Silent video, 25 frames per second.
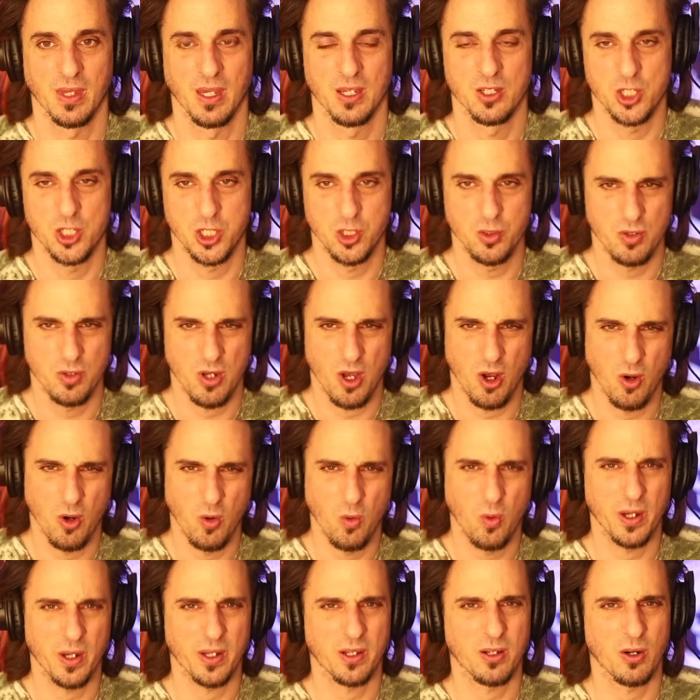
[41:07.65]
Do you know
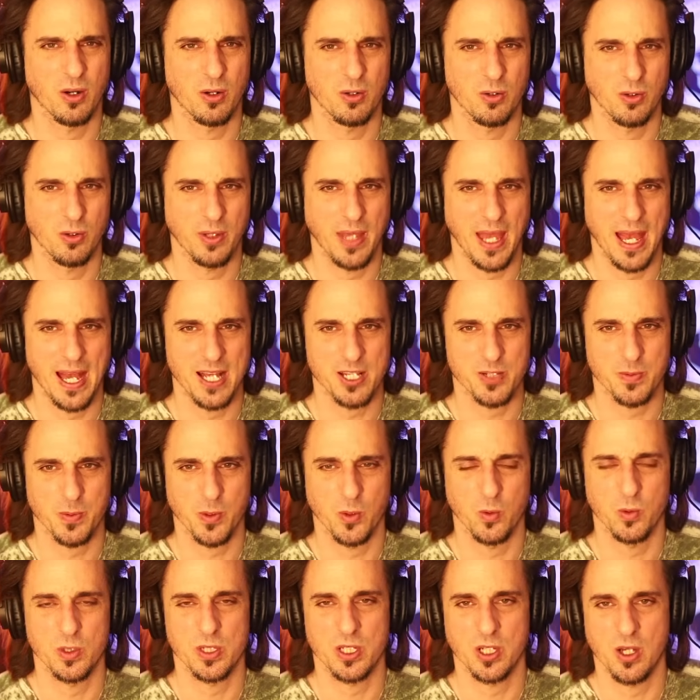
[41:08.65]
what Cardinal Casper
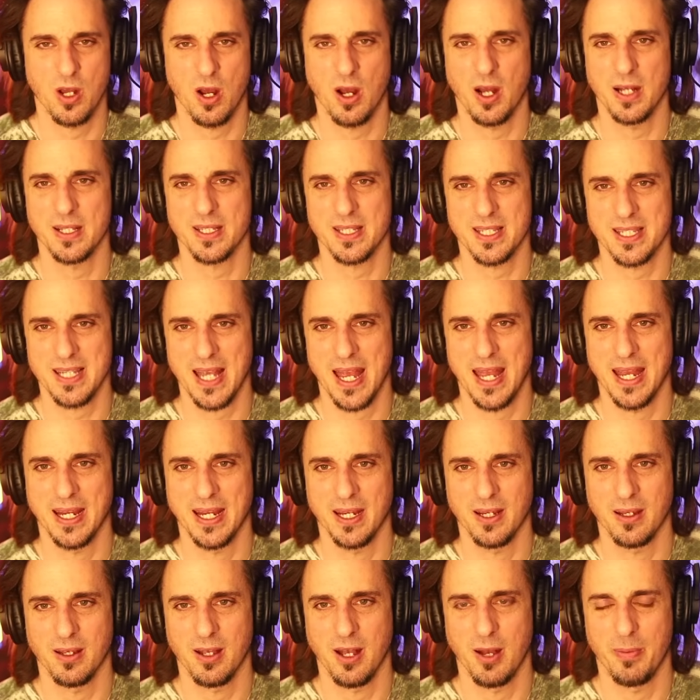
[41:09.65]
was caught
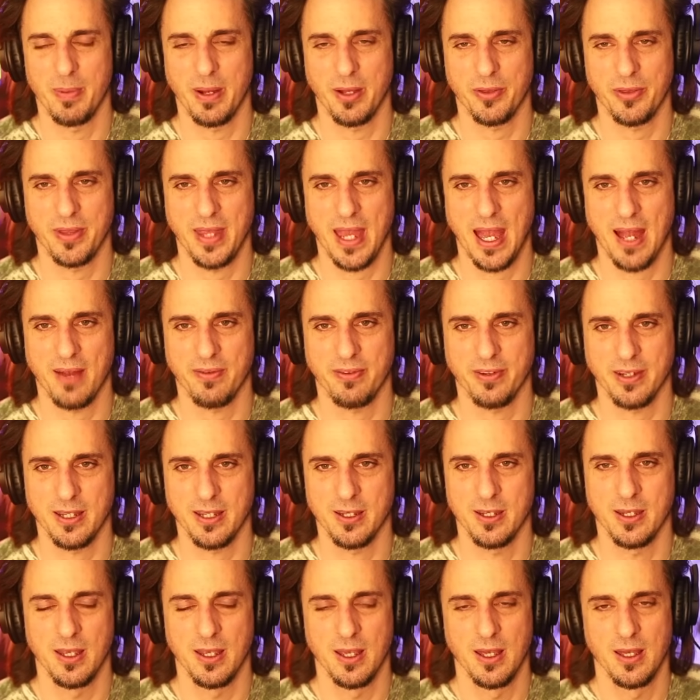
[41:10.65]
saying about the
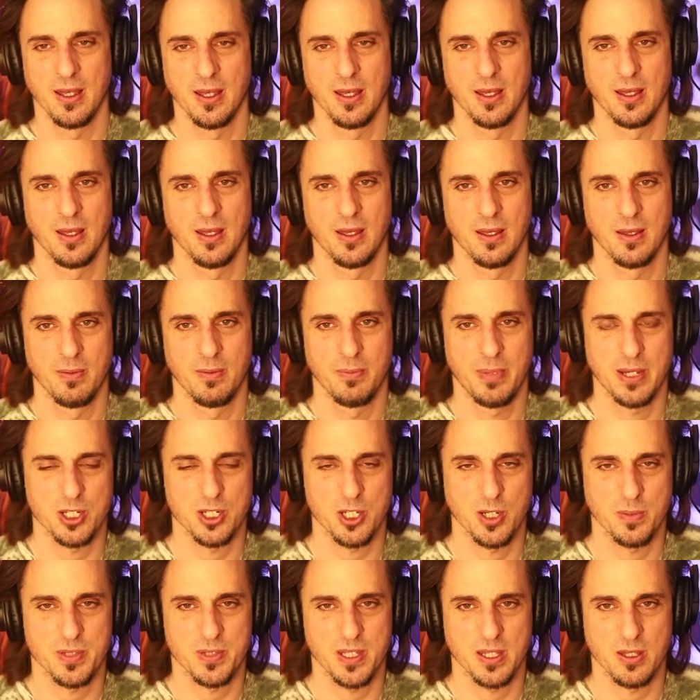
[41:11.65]
African
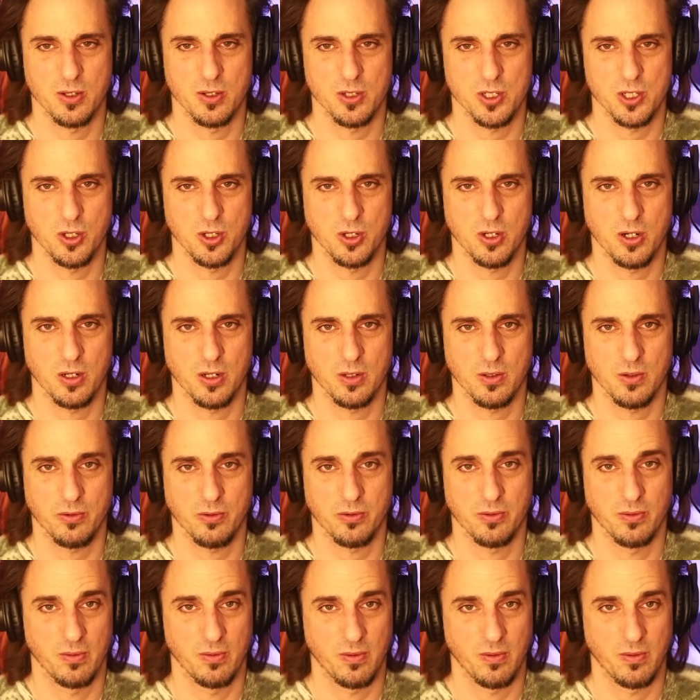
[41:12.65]
bishops at those two cardinals?